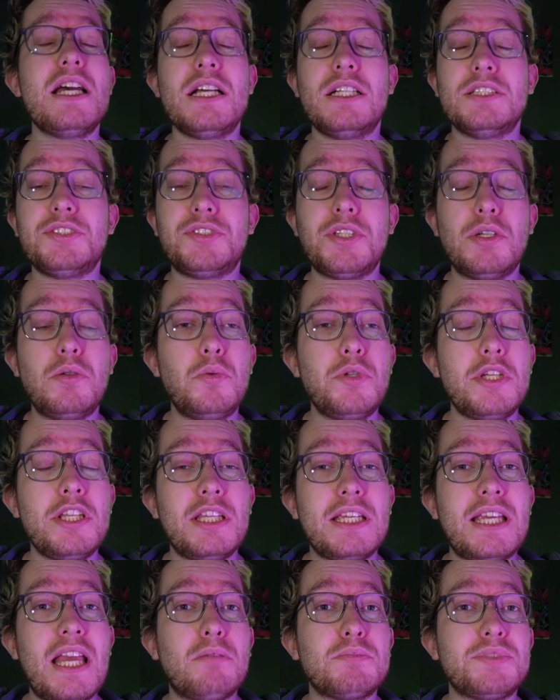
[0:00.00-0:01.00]
So in
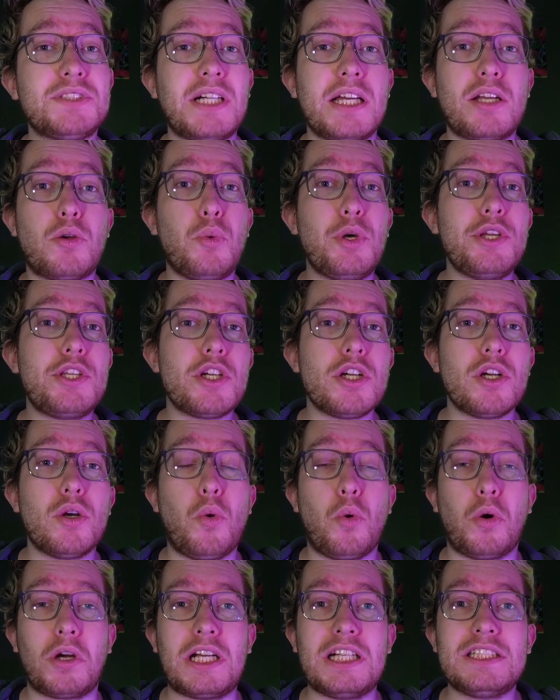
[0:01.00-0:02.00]
the games like Witcher
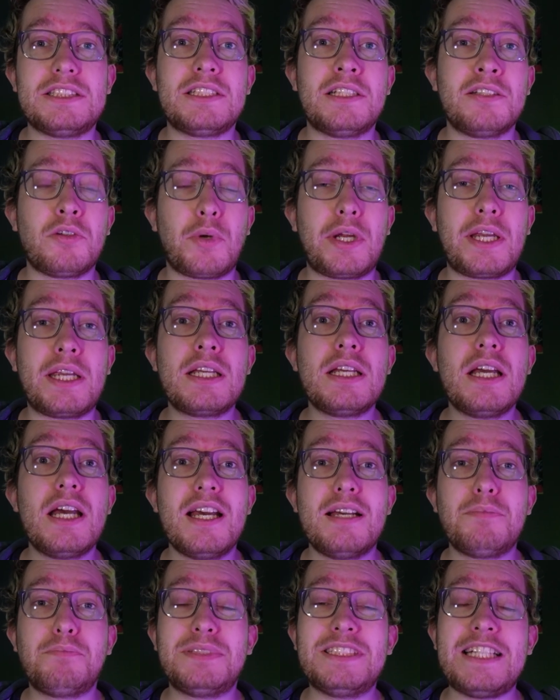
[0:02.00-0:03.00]
or Elden Ring,
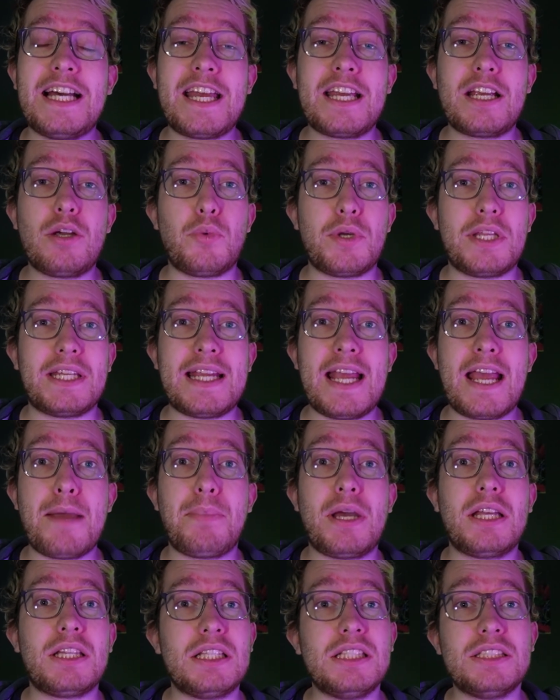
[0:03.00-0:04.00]
playing with a
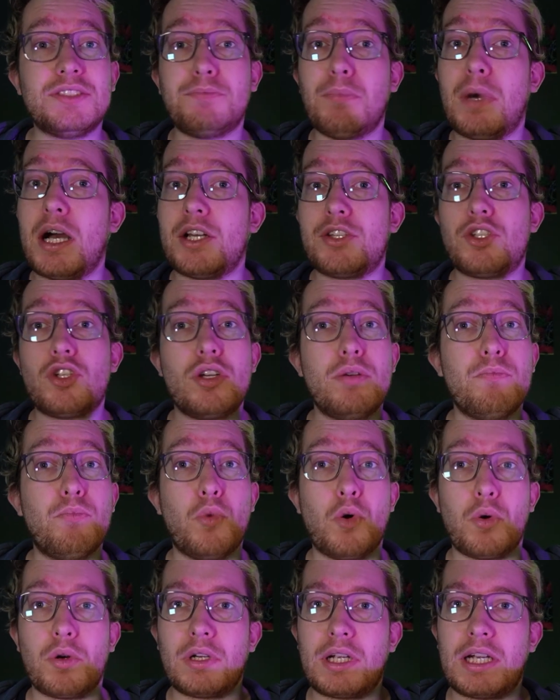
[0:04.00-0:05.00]
gamepad is much
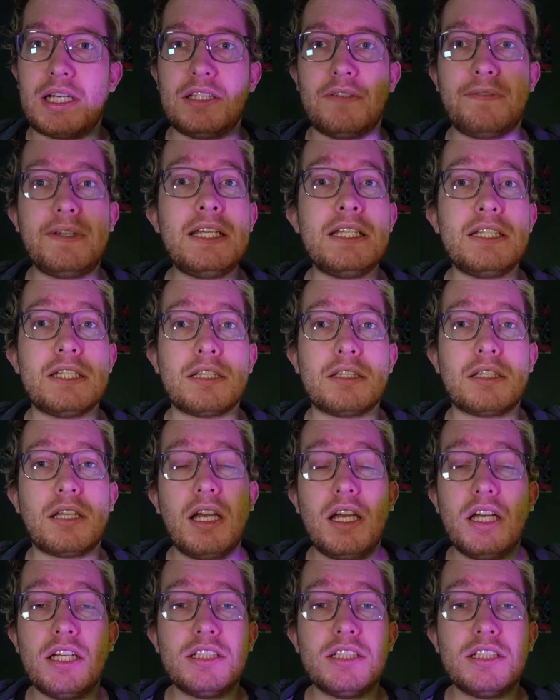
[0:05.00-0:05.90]
more convenient.